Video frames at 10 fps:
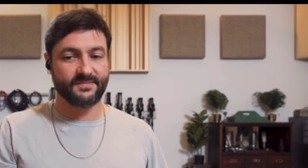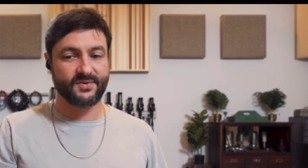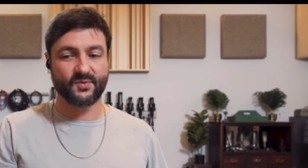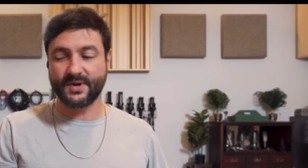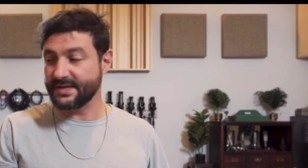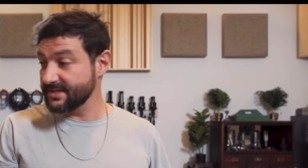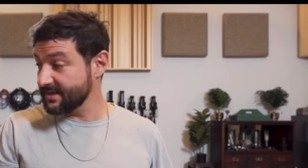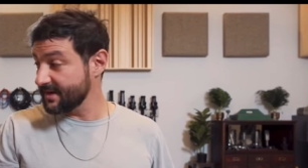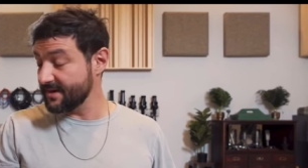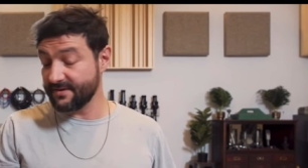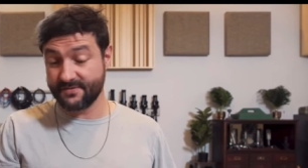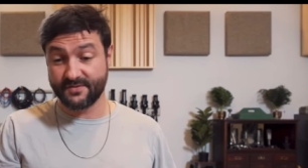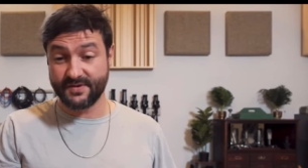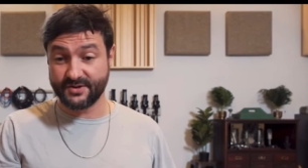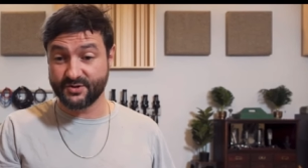The reason the
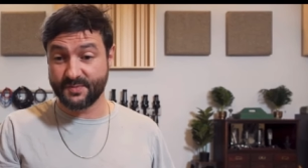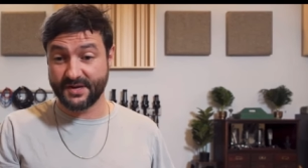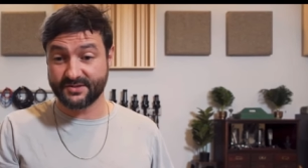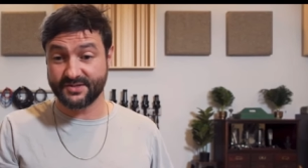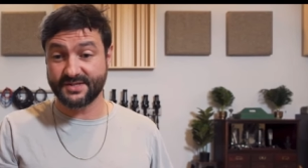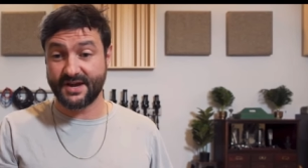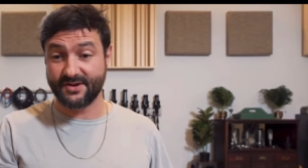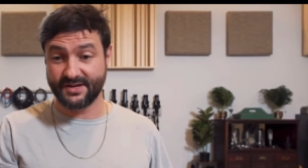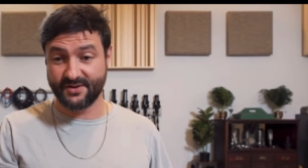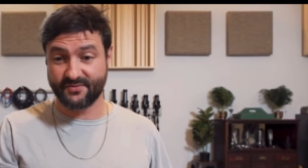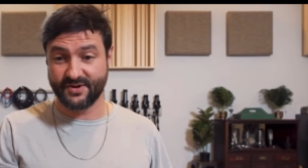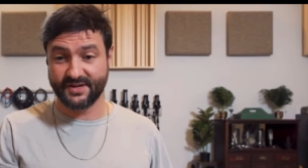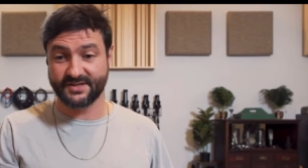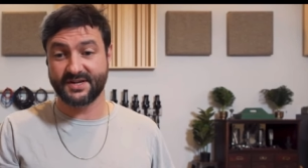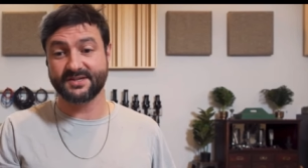vintage mics are sounding different
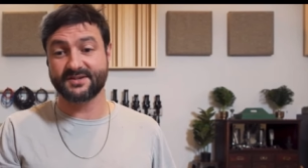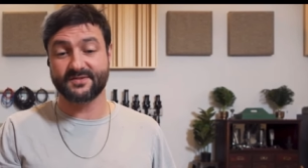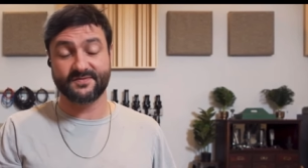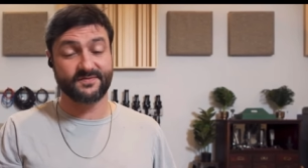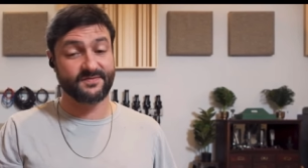is because they're